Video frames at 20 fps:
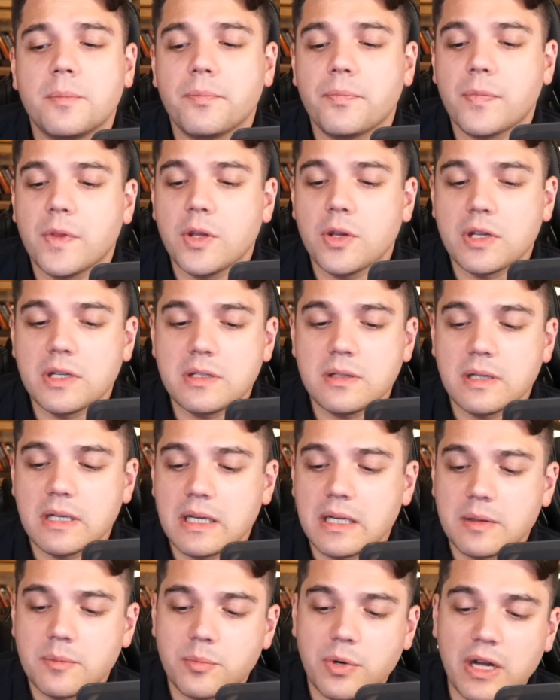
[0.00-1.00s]
You could
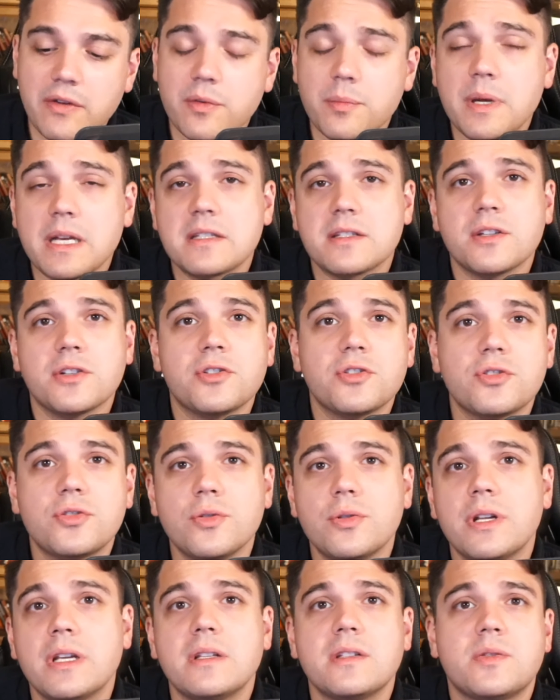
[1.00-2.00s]
private message
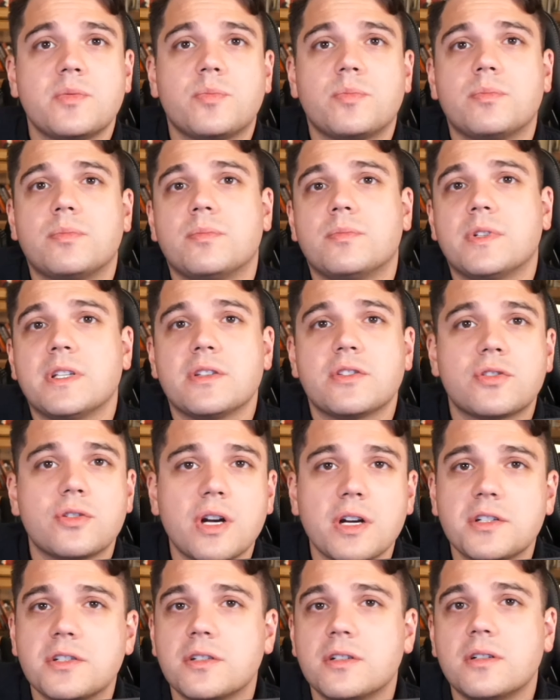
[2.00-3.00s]
students, the
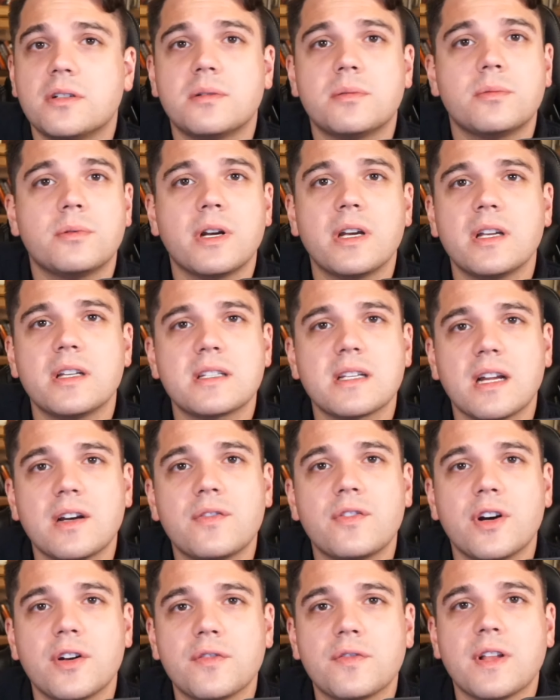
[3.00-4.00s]
instructor, right? It's kind
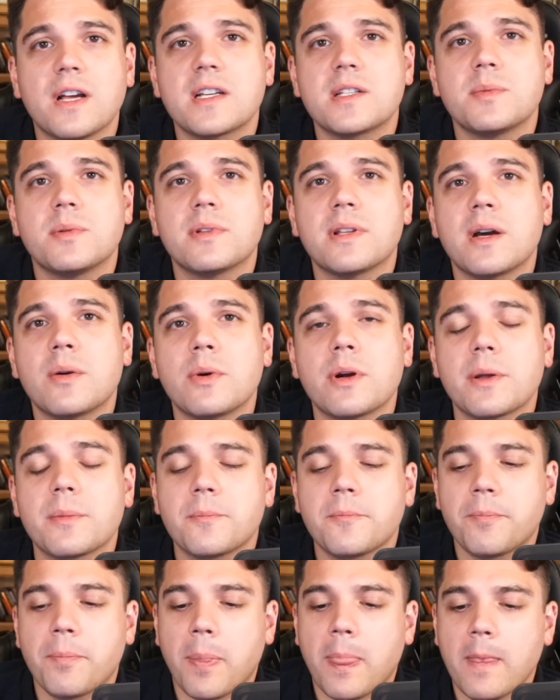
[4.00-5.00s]
of very flexible that way.
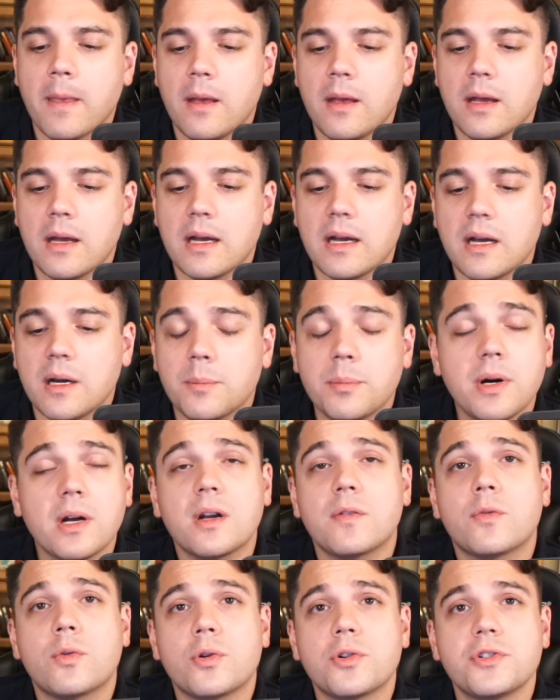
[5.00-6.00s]

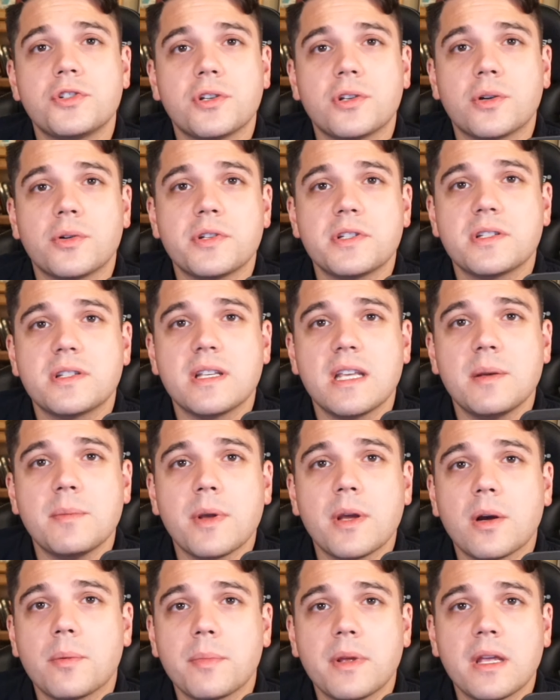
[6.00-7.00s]
But of course, you could always just
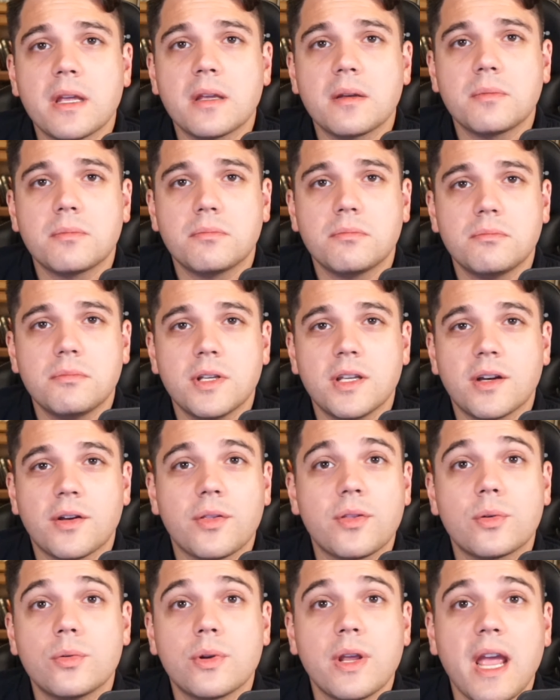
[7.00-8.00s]
email me
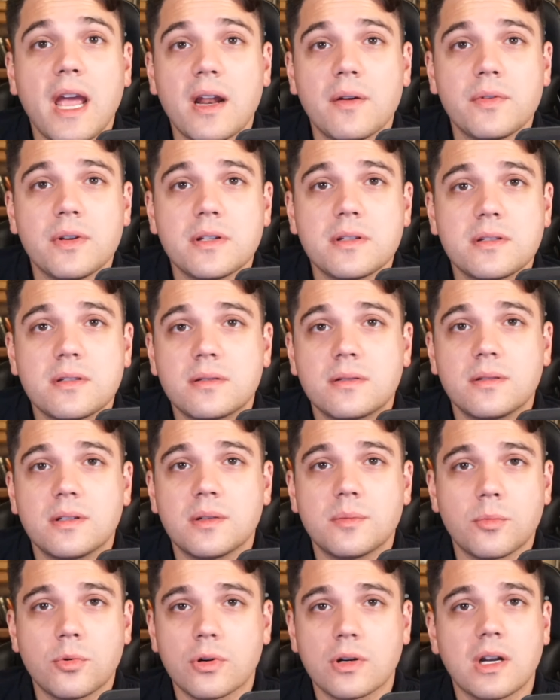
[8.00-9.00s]
through Canvas,
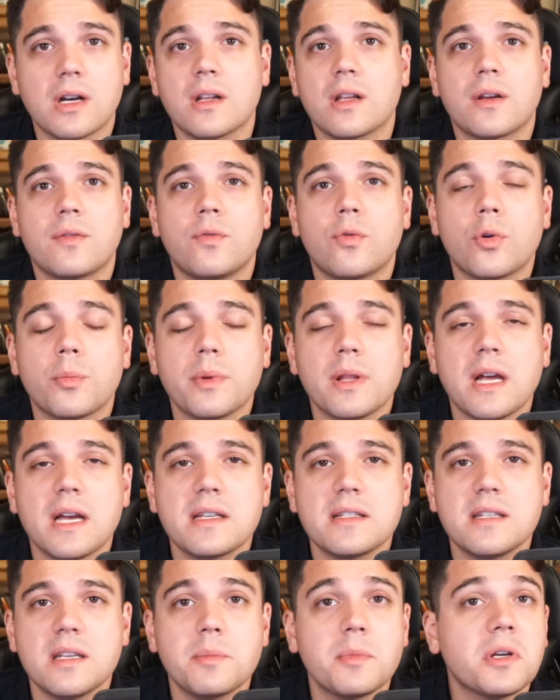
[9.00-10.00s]
in a more kind of like
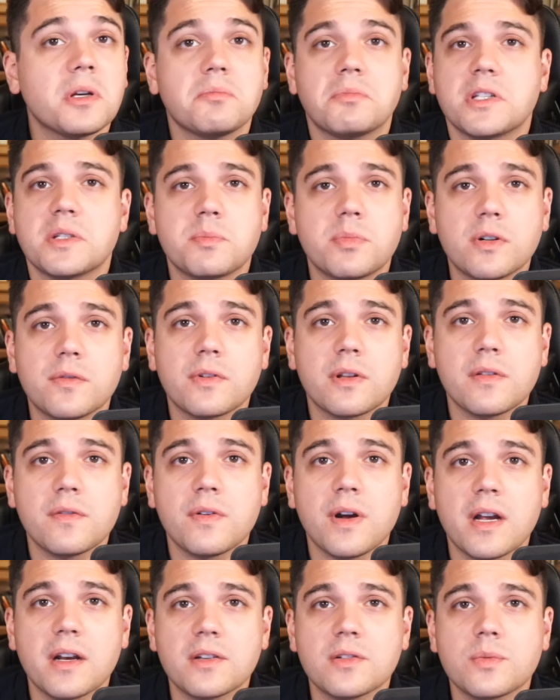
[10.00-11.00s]
formalized email. That's perfectly
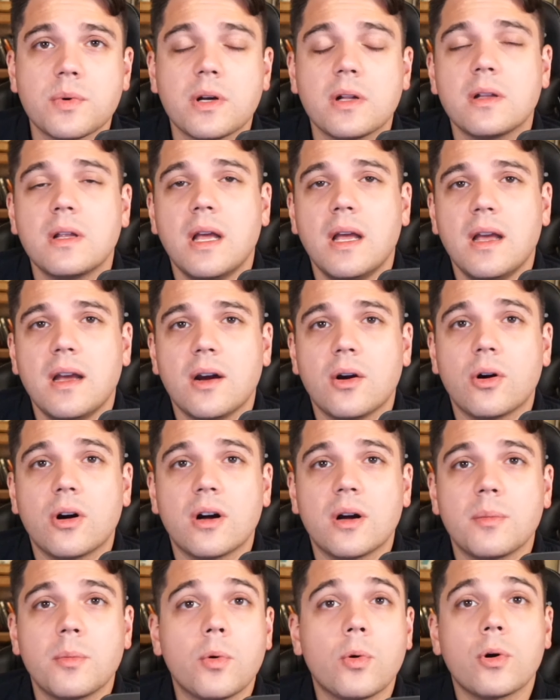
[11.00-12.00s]
fine as well.
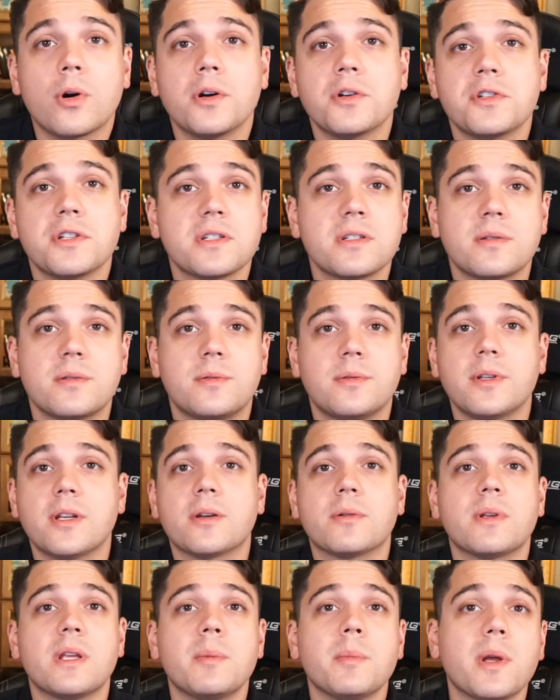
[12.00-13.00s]
Or just
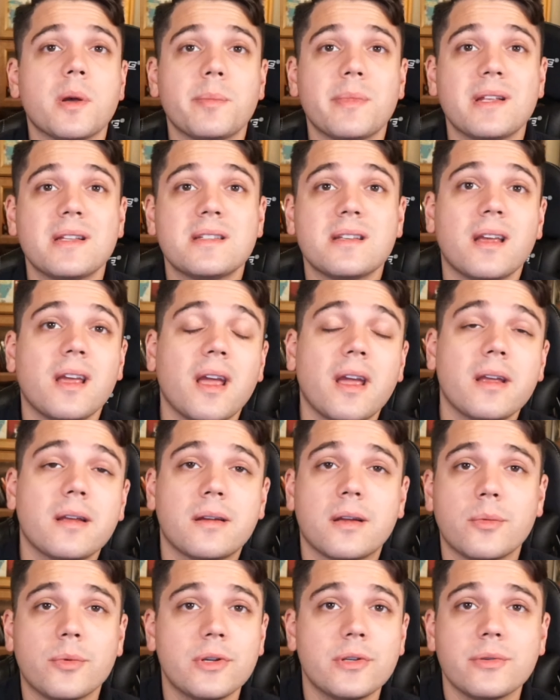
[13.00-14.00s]
email me and say, hey,
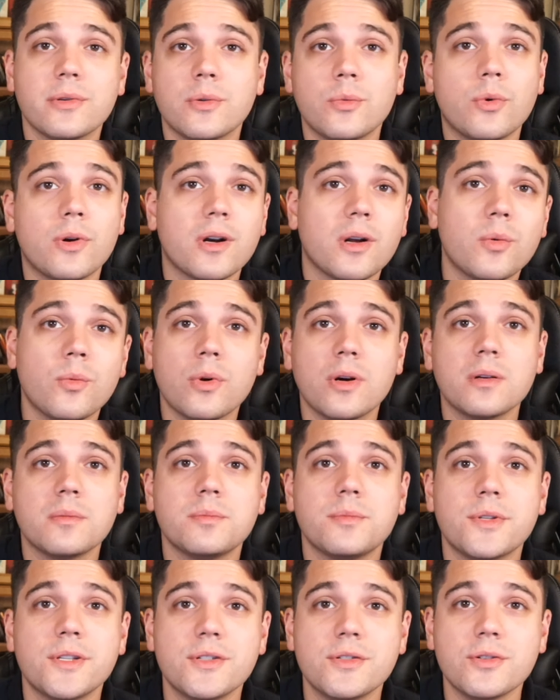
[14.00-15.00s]
can we do a
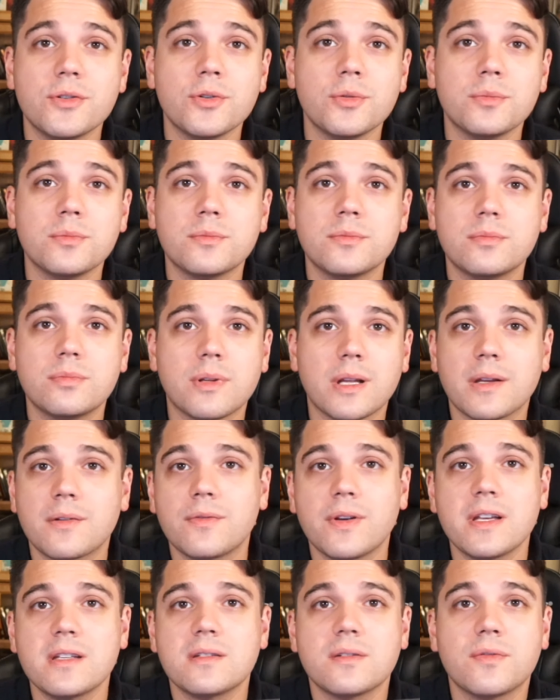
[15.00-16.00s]
one-on-one Zoom, like
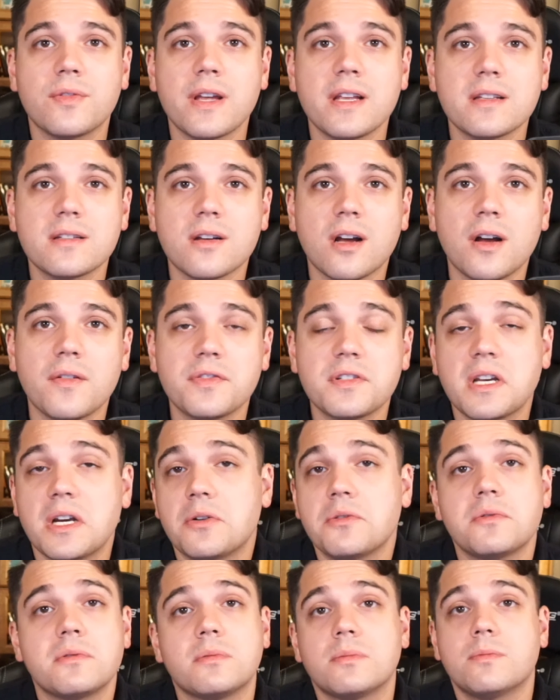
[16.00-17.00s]
face-to-face office
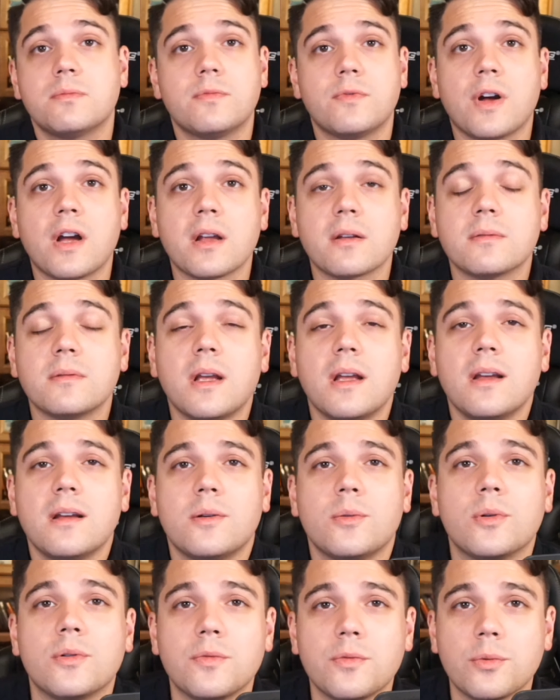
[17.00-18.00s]
hours? Fine.
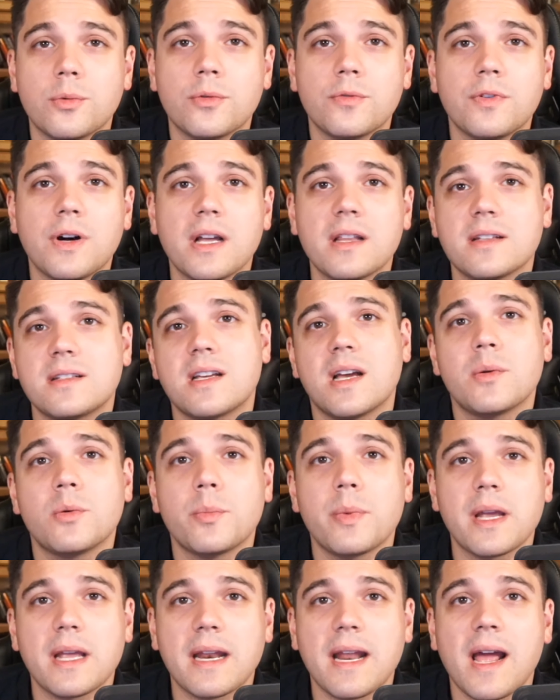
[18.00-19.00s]
We'll find the time.
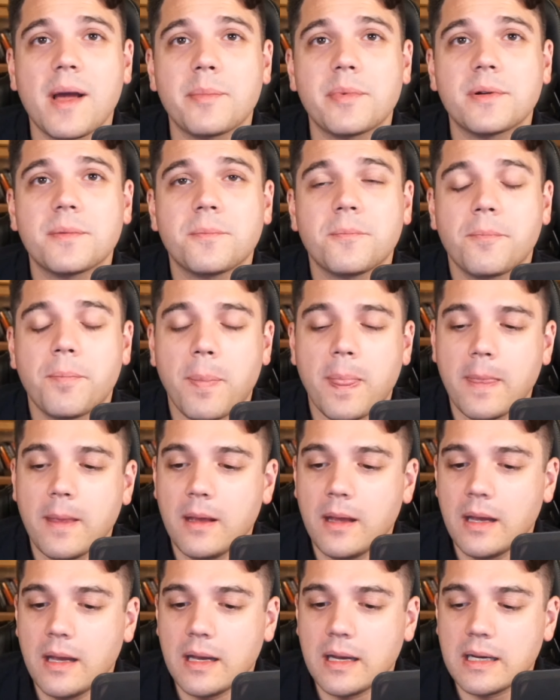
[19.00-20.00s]
We'll make it happen.
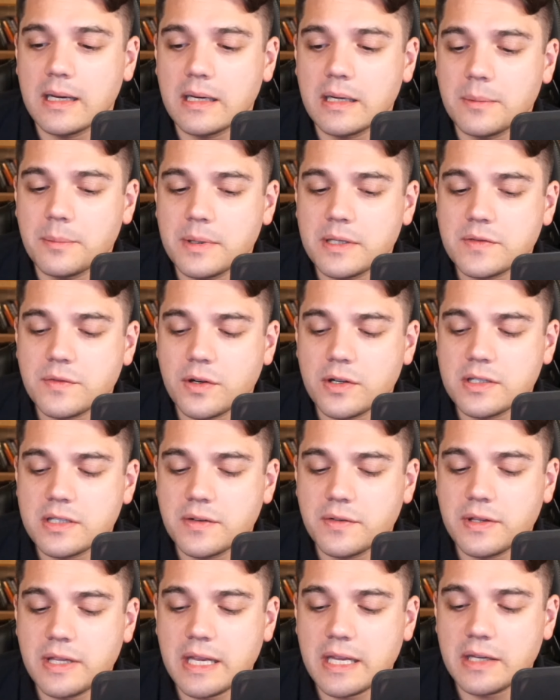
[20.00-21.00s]
As far as
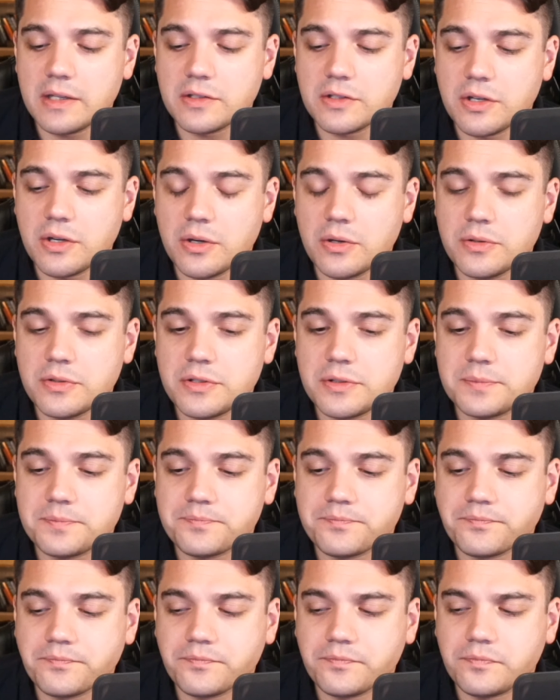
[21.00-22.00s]
everything else goes,
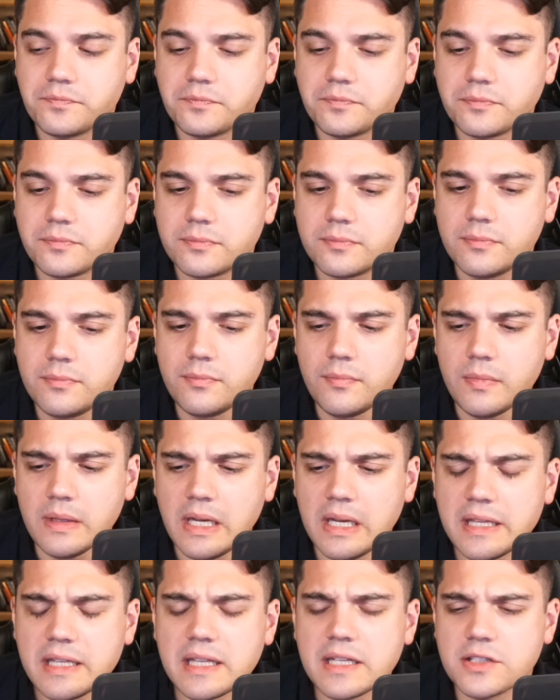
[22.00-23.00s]

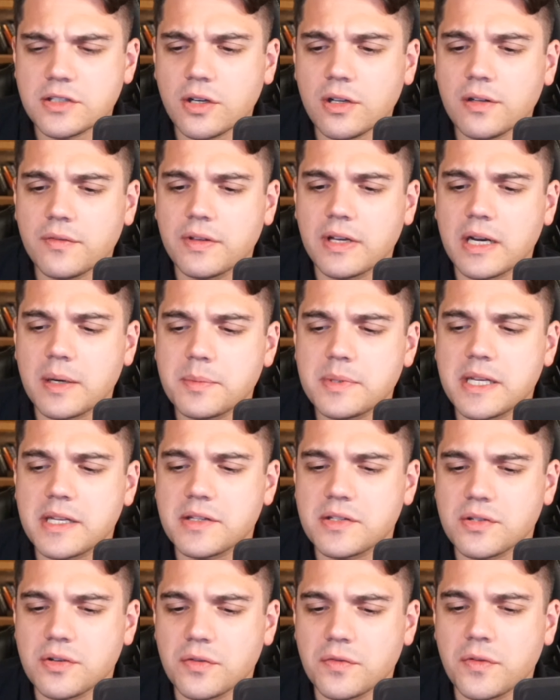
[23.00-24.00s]
I think that's all of the
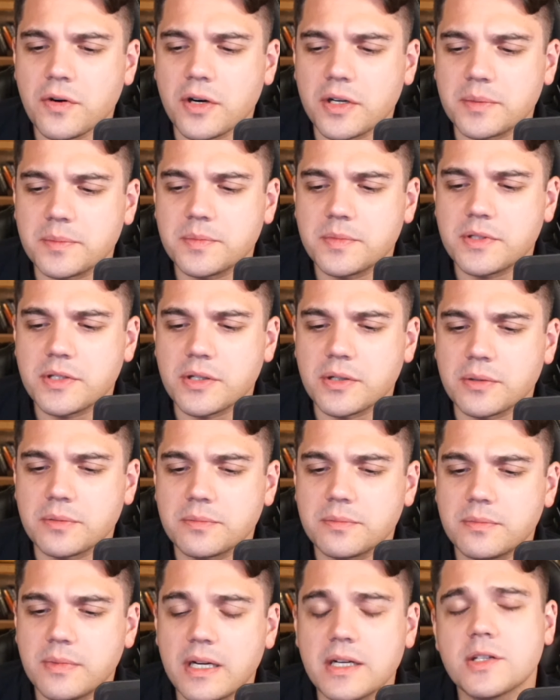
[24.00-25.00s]
updates so far. So
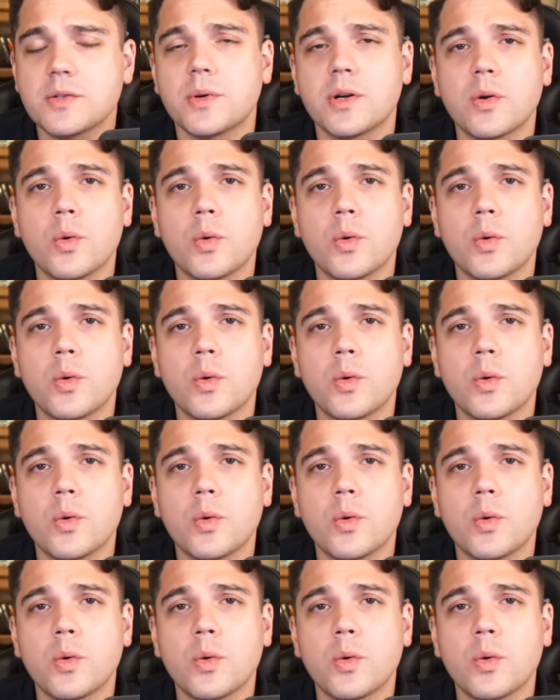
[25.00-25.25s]
I just want to